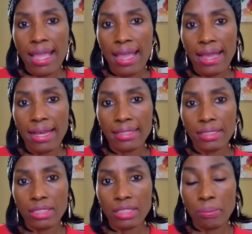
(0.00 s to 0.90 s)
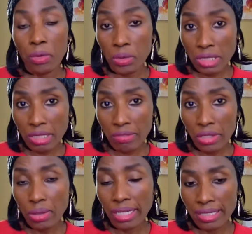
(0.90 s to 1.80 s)
And
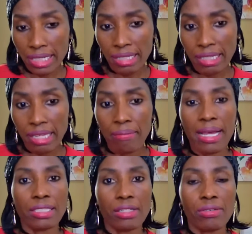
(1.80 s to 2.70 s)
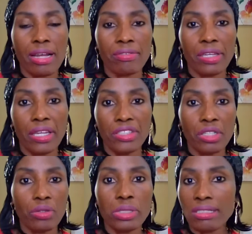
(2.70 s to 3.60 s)
supposedly, or allegedly, Mastercraft
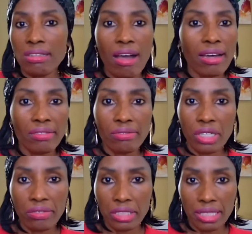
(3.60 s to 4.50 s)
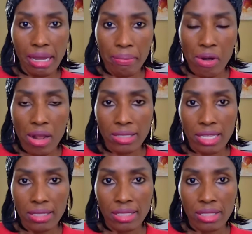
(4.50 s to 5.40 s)
KG was not involved in that
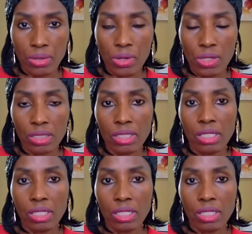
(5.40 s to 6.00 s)
process at all.